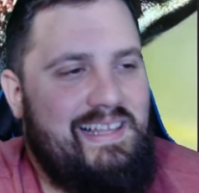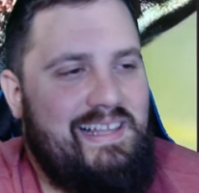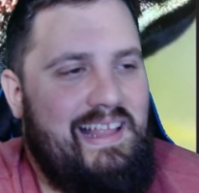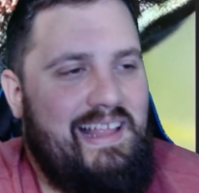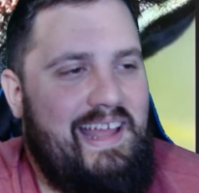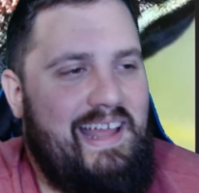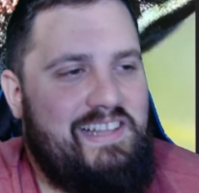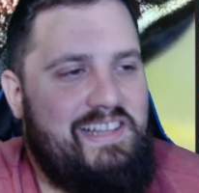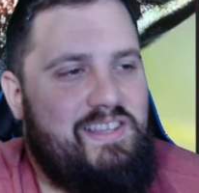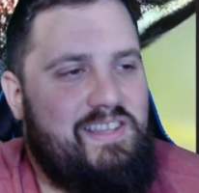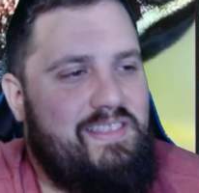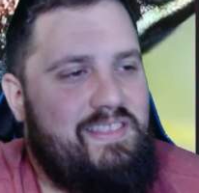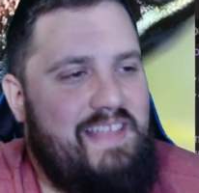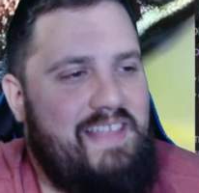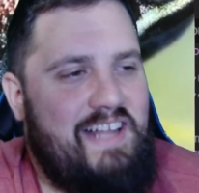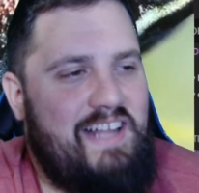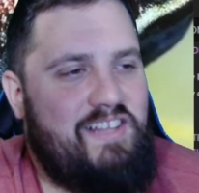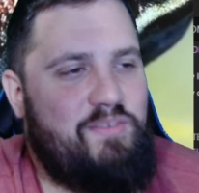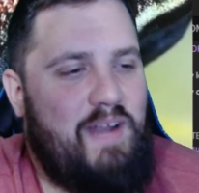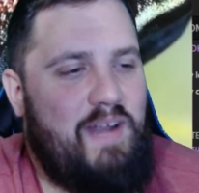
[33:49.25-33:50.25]

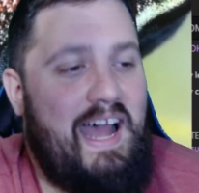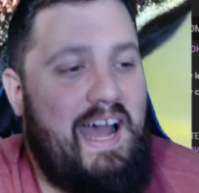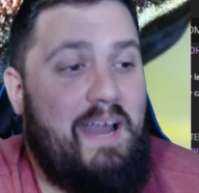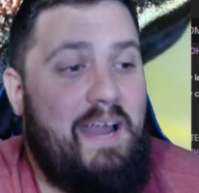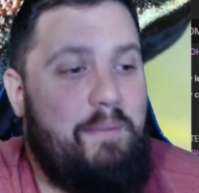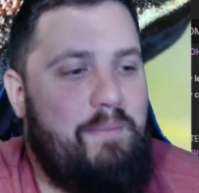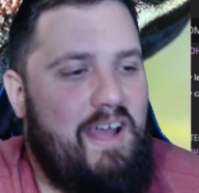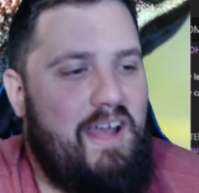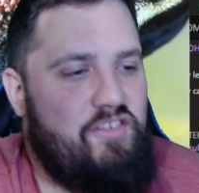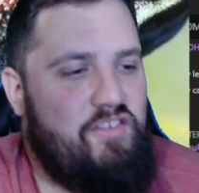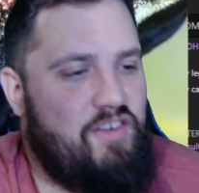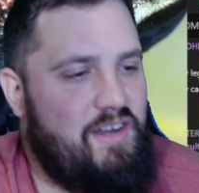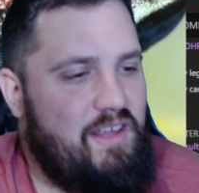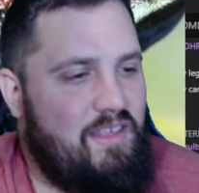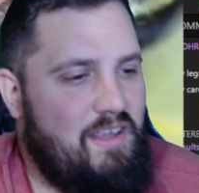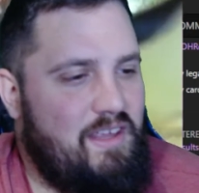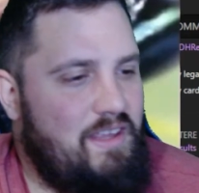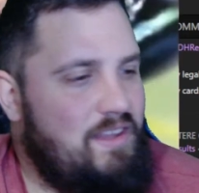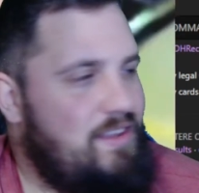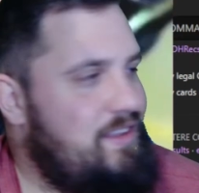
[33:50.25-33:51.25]
That's what I imagine, at
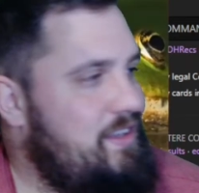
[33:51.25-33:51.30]
least.